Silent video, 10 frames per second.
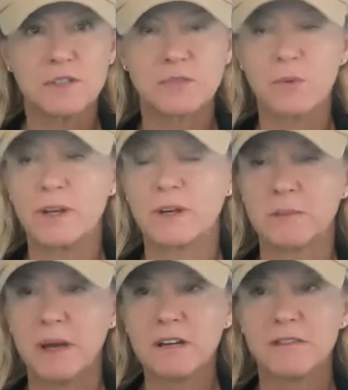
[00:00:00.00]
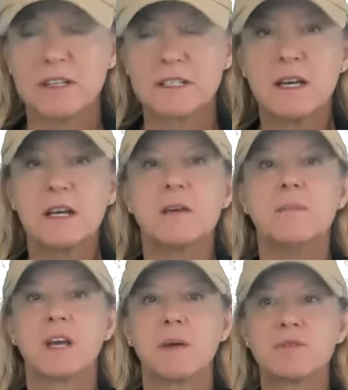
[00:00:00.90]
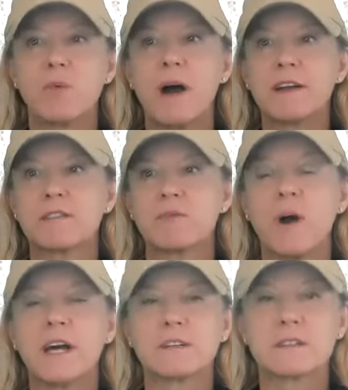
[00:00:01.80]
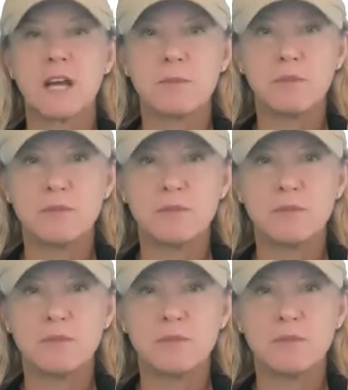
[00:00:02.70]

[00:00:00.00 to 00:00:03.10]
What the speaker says: which is why you can manifest, becomes wider and wider as time